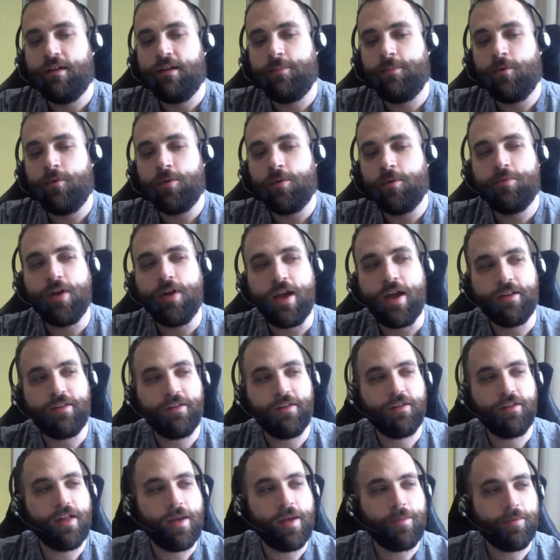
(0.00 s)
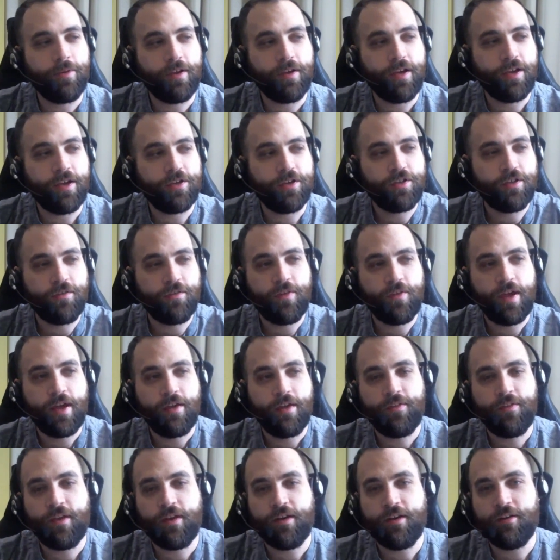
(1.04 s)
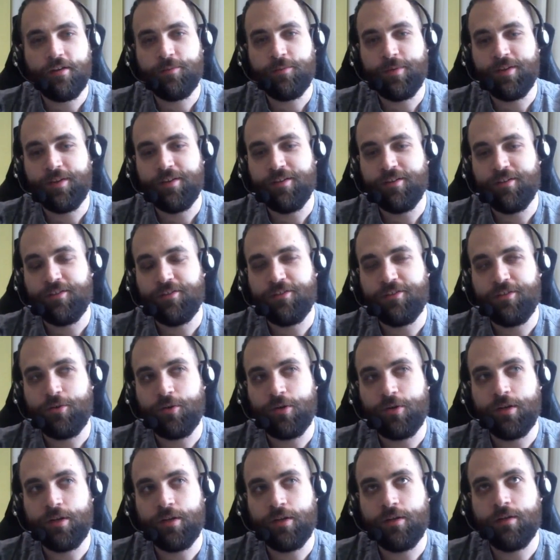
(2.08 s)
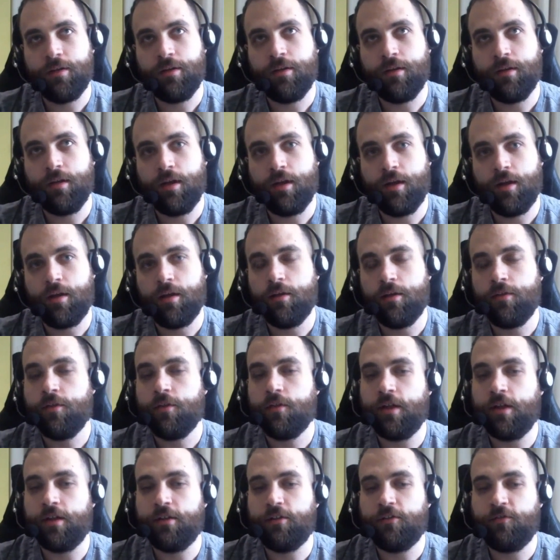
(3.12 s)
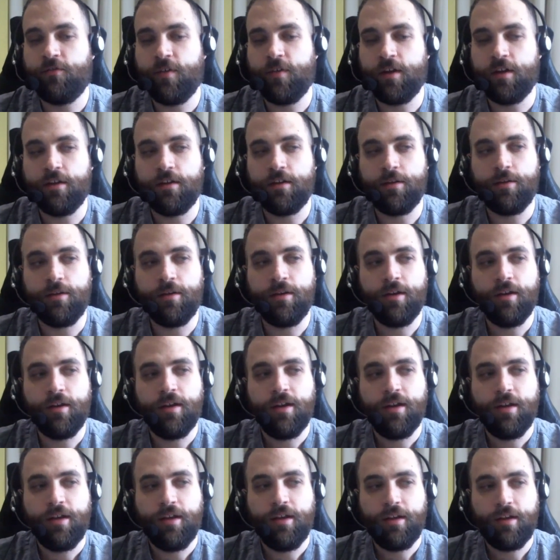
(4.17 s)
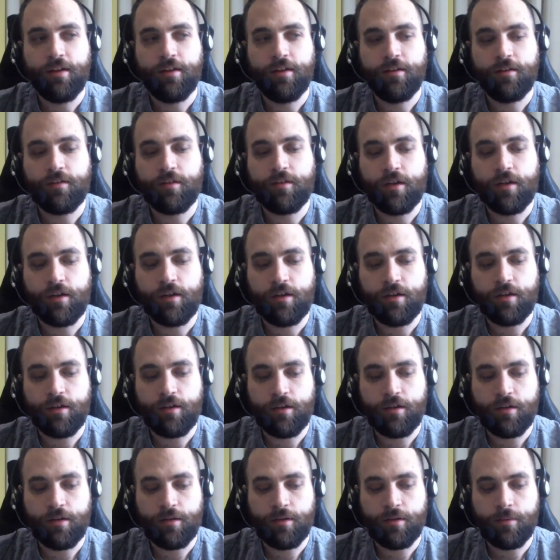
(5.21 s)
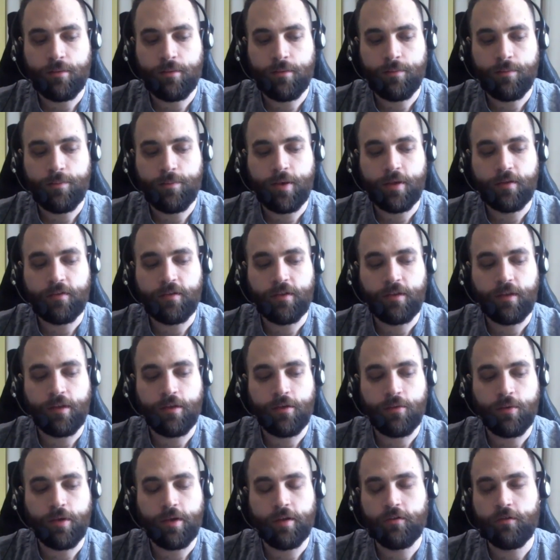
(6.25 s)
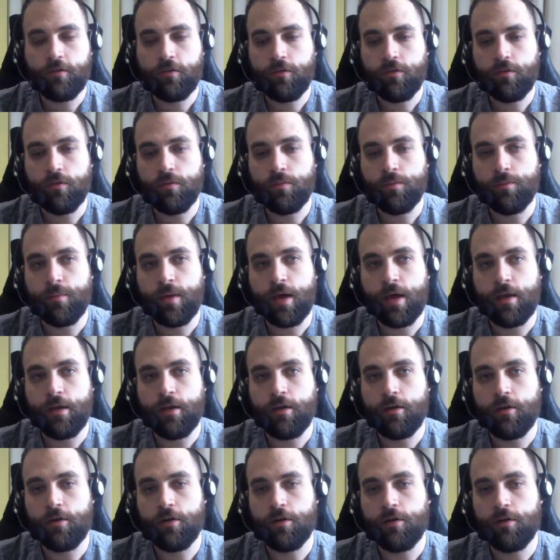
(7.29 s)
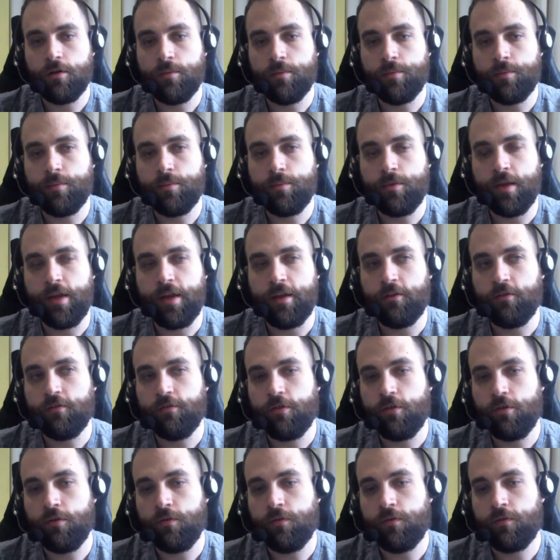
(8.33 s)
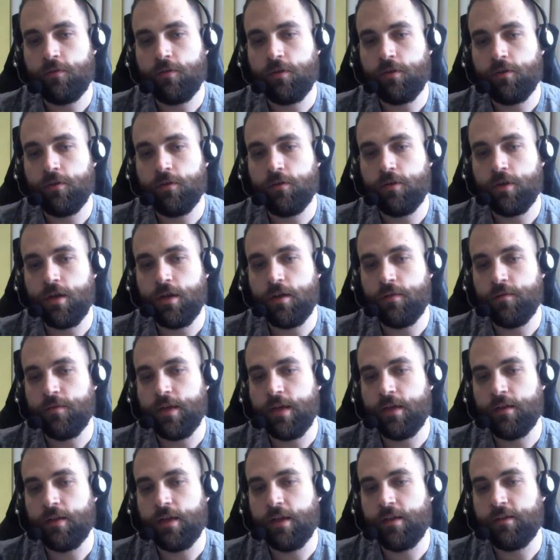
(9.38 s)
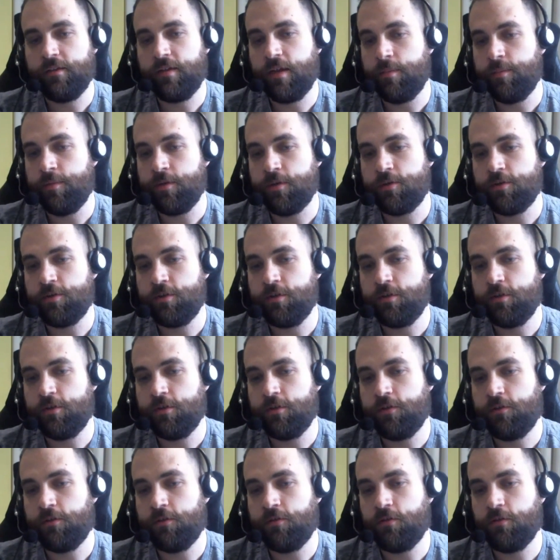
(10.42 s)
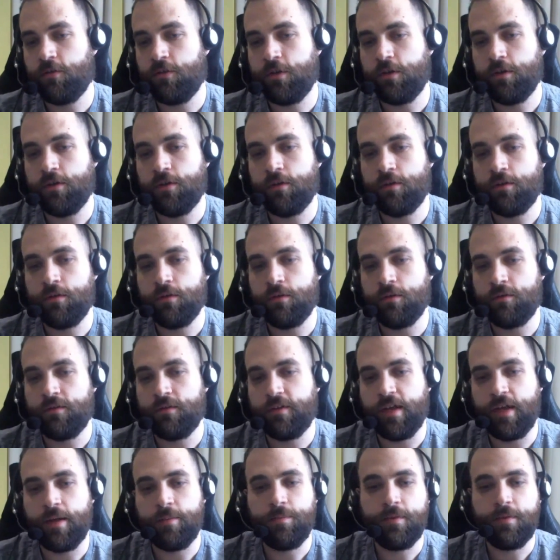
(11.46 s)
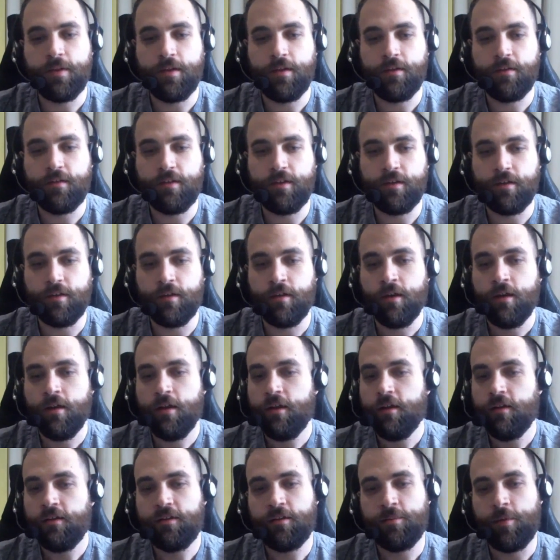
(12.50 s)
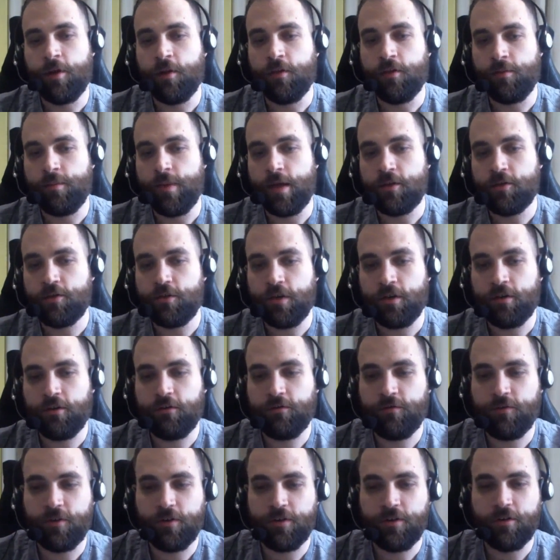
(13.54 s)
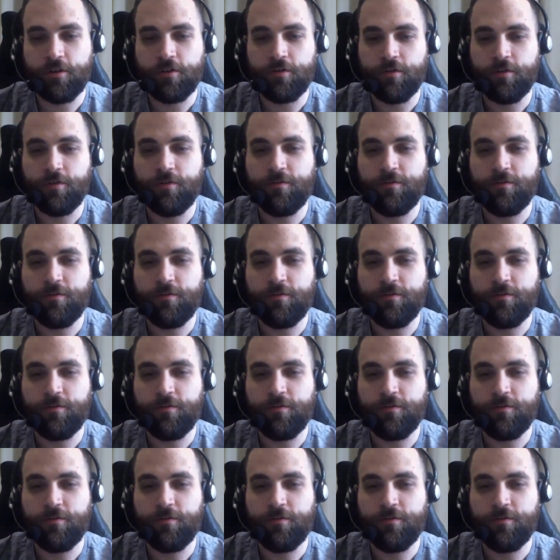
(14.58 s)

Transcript: a more practical application of that he's been doing, the less fun, is basically a way to monitor plant growth. So kind of get like temperature, soil, dampness, and some other metrics for